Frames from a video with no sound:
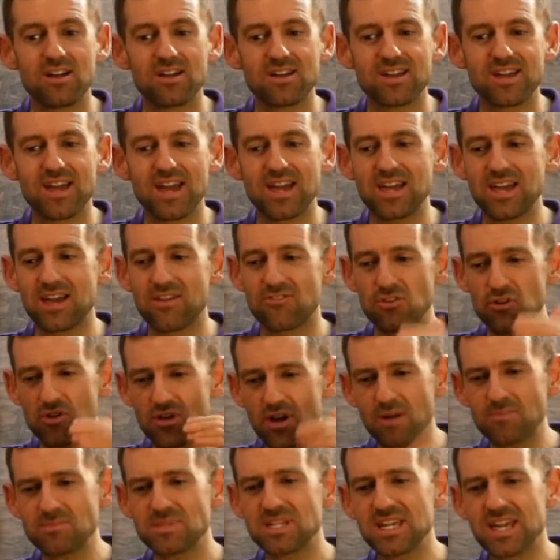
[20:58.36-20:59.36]
okay? If you
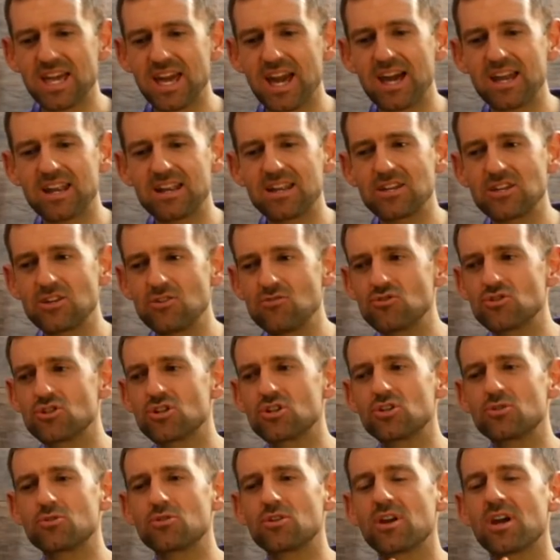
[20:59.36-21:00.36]
come to Canada, you
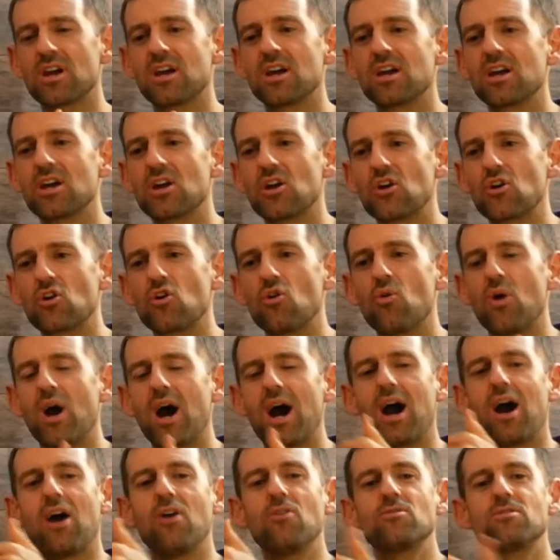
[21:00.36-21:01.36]
should go
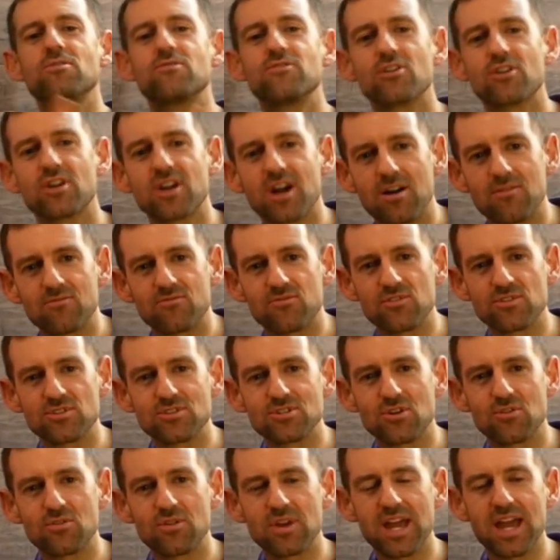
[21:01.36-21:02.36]
out of your comfort
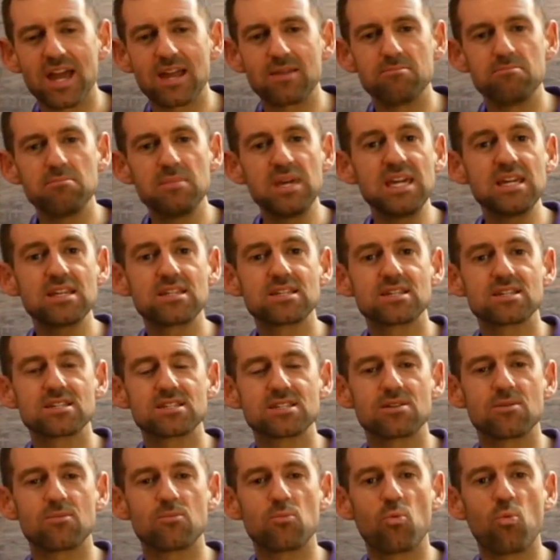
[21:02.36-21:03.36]
zone and meet
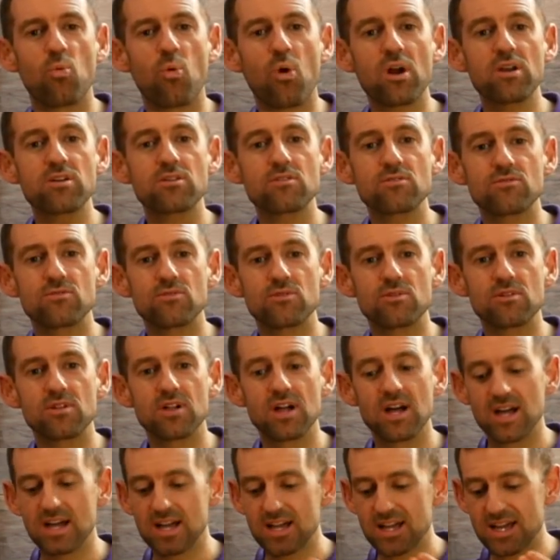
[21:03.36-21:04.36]
some wonderful
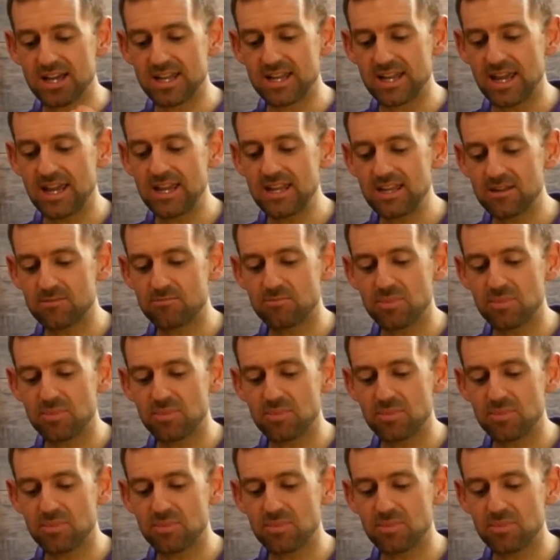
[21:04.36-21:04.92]
Canadian